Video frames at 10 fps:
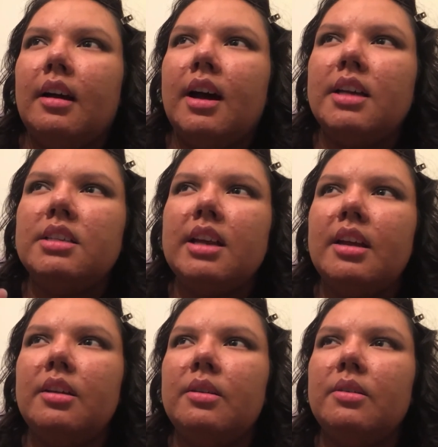
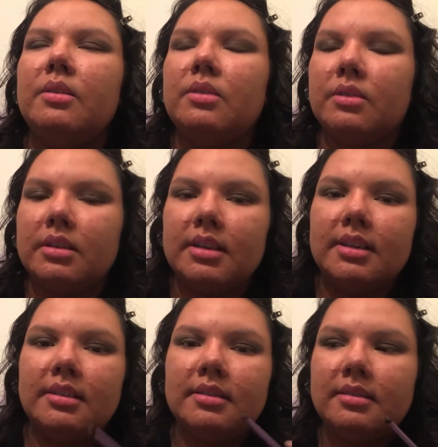eyeshadow
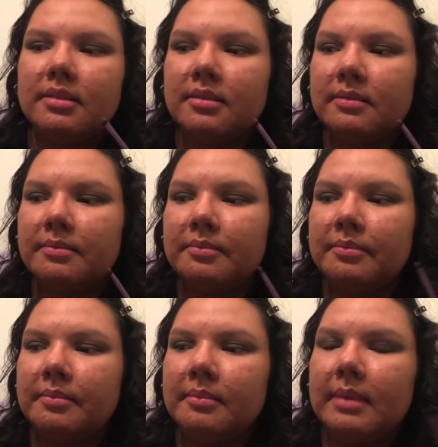or
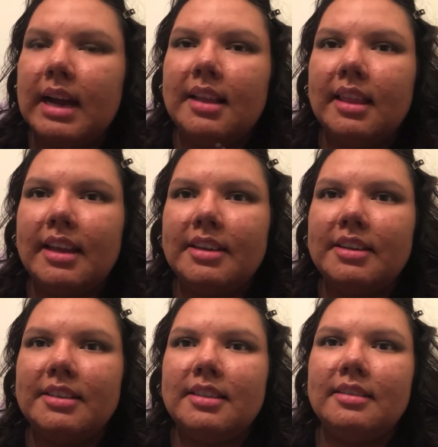
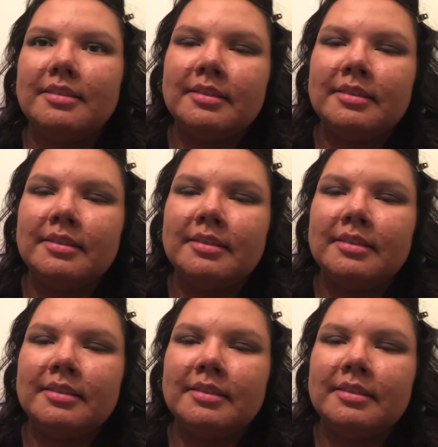eyeliner